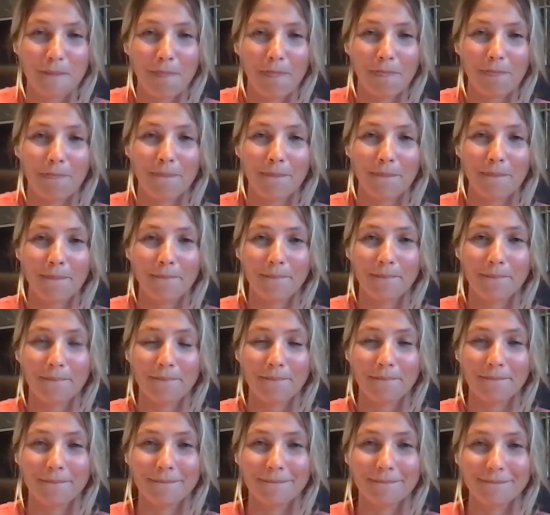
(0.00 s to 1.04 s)

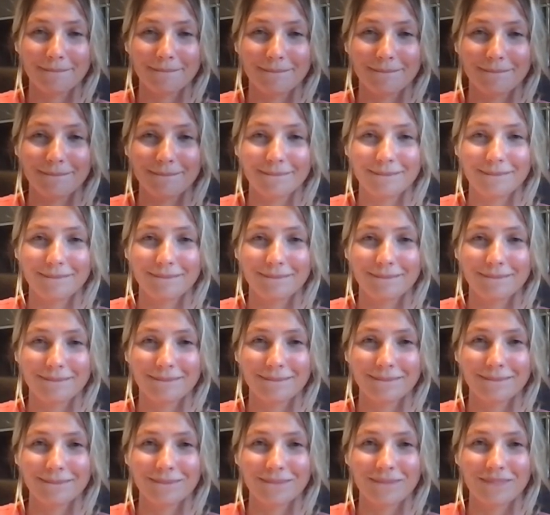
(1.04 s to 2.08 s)

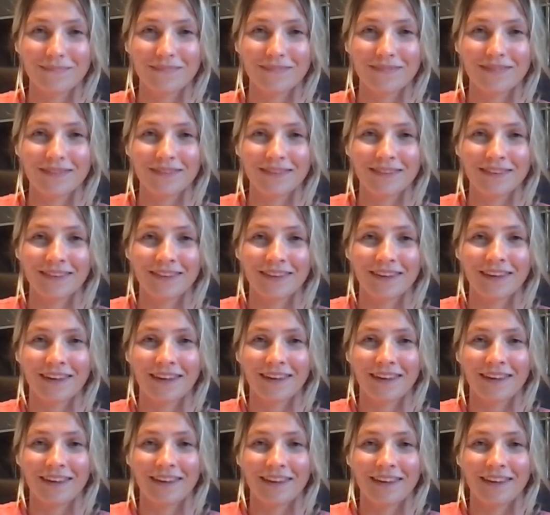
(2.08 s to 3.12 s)
[no speech]